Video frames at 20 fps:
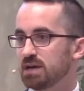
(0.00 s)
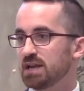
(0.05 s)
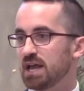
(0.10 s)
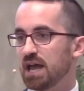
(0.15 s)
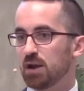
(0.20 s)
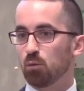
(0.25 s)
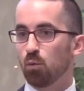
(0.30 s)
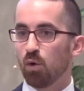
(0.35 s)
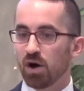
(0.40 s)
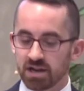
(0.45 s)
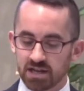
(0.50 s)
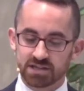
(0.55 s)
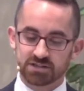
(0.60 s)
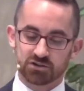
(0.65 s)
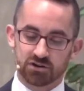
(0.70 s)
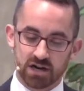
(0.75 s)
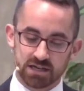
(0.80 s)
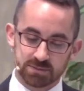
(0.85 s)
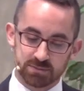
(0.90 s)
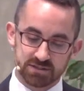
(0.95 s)
and what has her
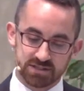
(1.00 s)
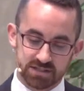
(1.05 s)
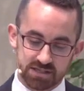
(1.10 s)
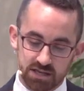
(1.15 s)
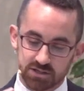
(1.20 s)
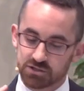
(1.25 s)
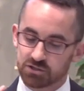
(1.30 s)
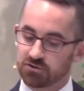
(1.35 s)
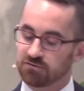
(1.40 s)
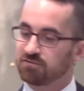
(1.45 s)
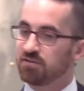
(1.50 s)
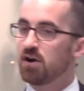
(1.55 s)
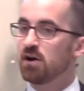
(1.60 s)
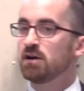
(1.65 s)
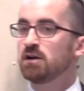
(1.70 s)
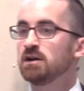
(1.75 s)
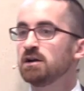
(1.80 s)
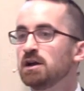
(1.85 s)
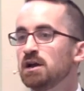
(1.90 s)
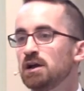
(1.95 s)
husband said so
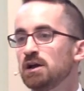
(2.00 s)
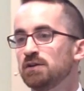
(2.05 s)
far?